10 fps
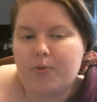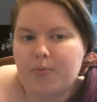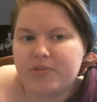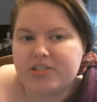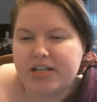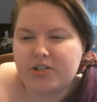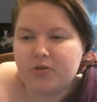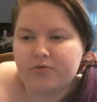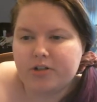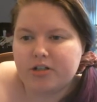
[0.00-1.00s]
Stay
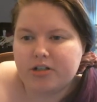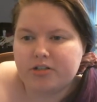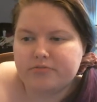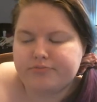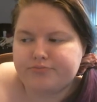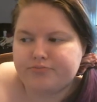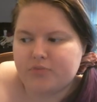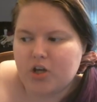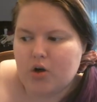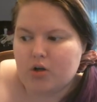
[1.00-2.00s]
tuned for
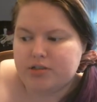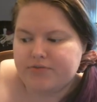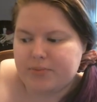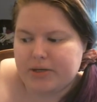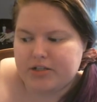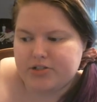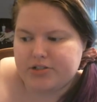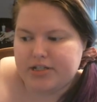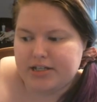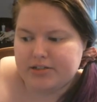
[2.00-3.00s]
all of the pictures
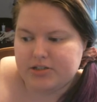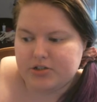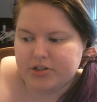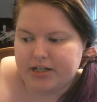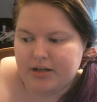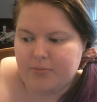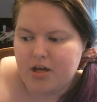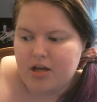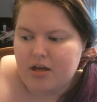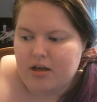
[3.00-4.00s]
to Instagram.
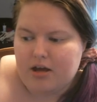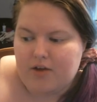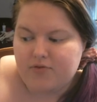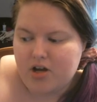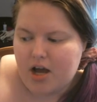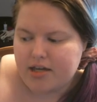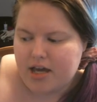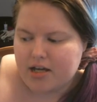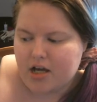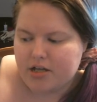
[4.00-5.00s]
I've not
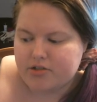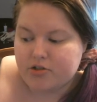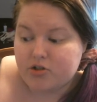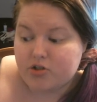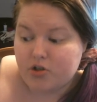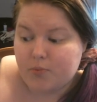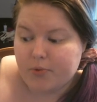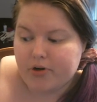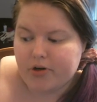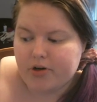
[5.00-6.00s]
yet gotten
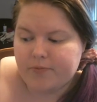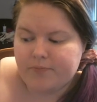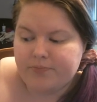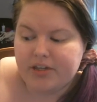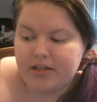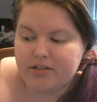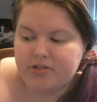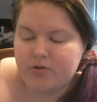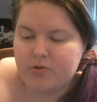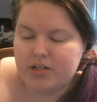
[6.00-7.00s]
super
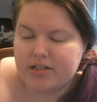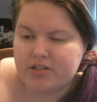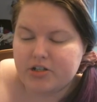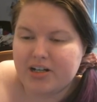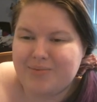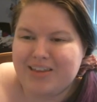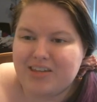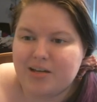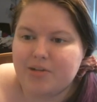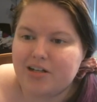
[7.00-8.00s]
into the Instagram. I
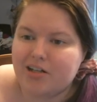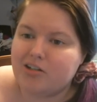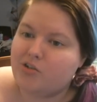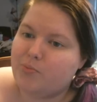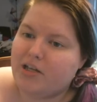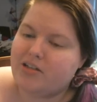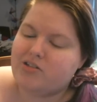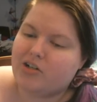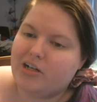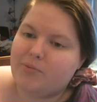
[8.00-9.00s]
think I'm going to include my
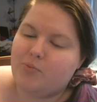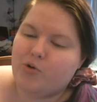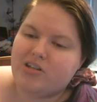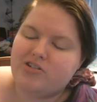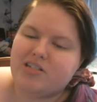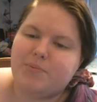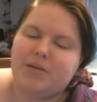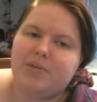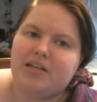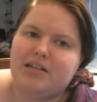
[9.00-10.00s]
Instagram in more than just me
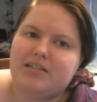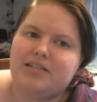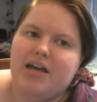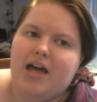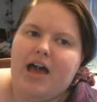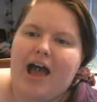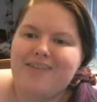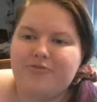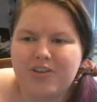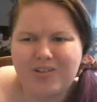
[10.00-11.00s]
because I
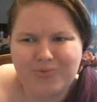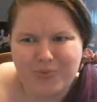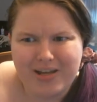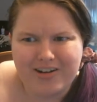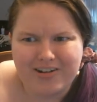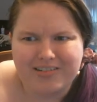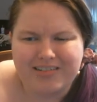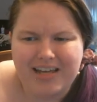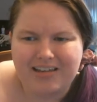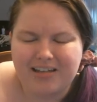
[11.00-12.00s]
feel weird
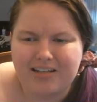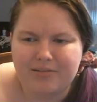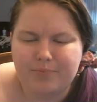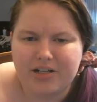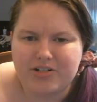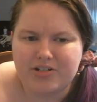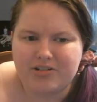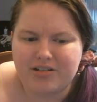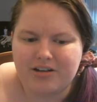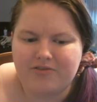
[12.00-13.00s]
taking
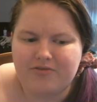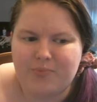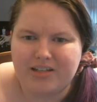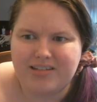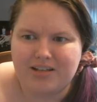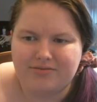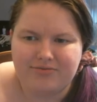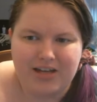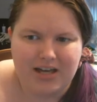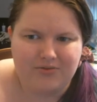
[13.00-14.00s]
pictures of myself
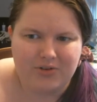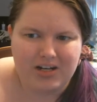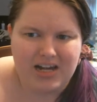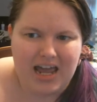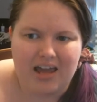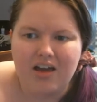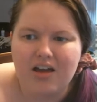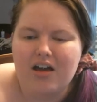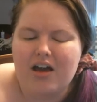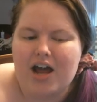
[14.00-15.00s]
every day.
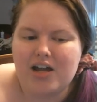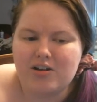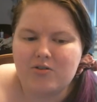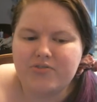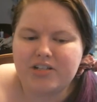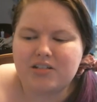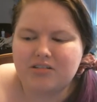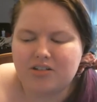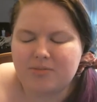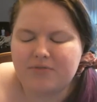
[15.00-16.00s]
I know that's a
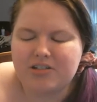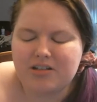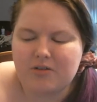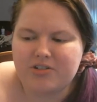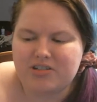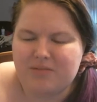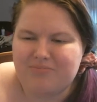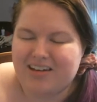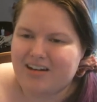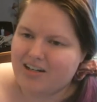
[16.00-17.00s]
little bit of a self-esteem
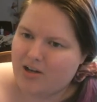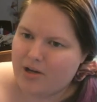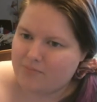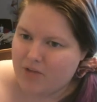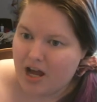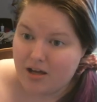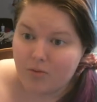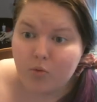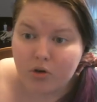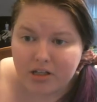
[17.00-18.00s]
thing, and I know I
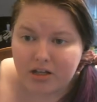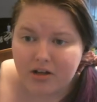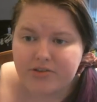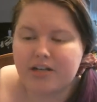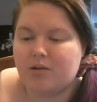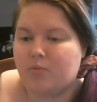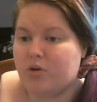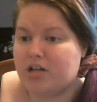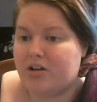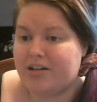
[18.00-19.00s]
am working on that. I'm
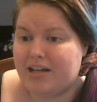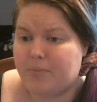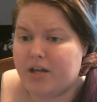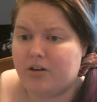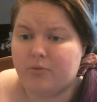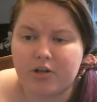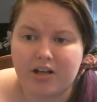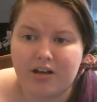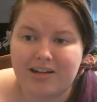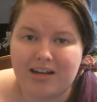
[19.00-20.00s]
working on getting better and working
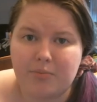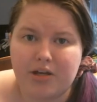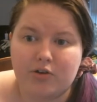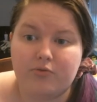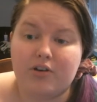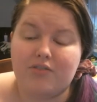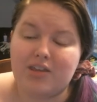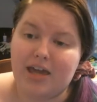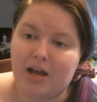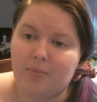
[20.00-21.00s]
on getting better in front of the
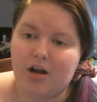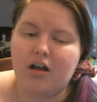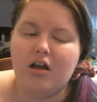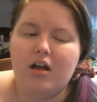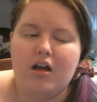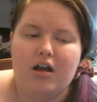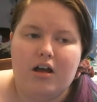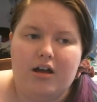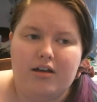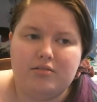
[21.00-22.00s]

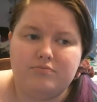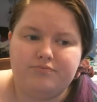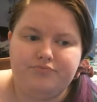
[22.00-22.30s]
camera.